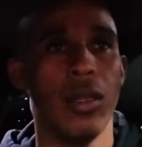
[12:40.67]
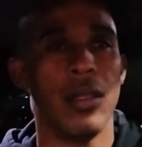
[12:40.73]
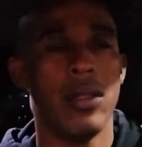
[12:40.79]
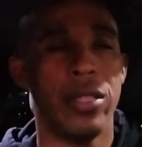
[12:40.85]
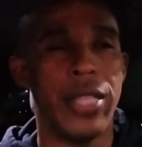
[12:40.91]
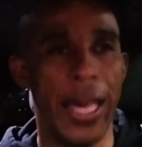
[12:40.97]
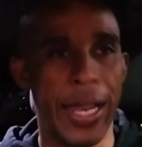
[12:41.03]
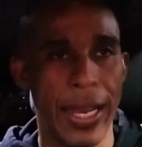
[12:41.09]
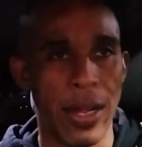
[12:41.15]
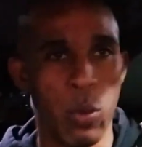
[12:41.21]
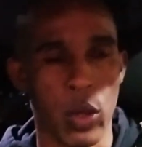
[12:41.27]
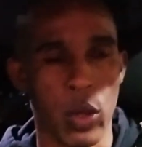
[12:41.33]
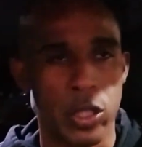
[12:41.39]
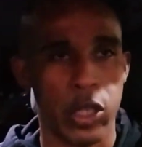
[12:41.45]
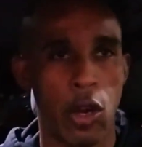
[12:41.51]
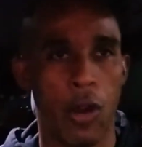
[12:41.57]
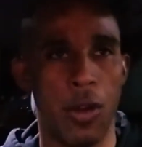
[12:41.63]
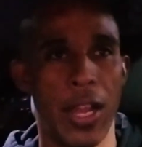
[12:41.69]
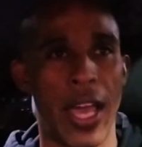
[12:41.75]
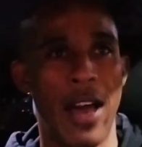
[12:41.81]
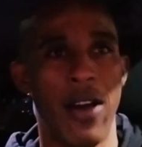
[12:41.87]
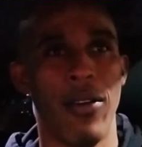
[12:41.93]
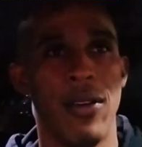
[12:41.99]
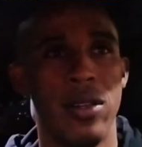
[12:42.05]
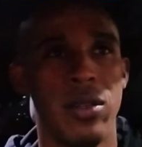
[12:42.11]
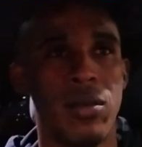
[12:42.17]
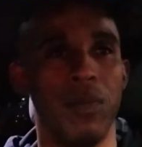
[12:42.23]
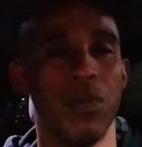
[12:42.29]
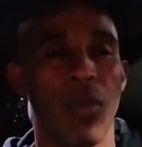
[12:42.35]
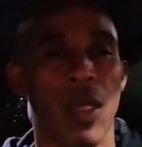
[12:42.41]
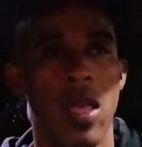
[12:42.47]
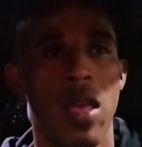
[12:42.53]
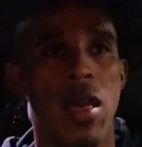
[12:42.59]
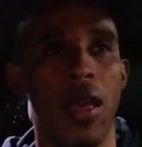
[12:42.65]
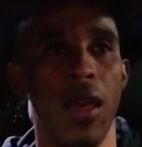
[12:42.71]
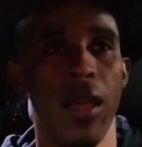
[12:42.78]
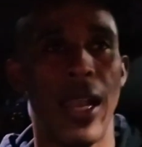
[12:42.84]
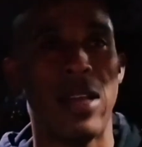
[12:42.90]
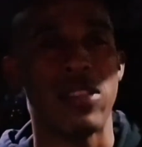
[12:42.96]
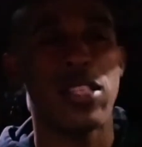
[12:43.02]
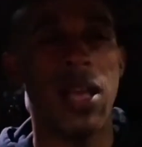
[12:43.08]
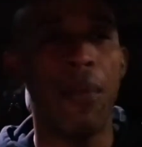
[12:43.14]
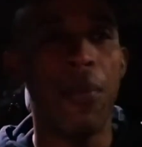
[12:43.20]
that it will turn out. And now some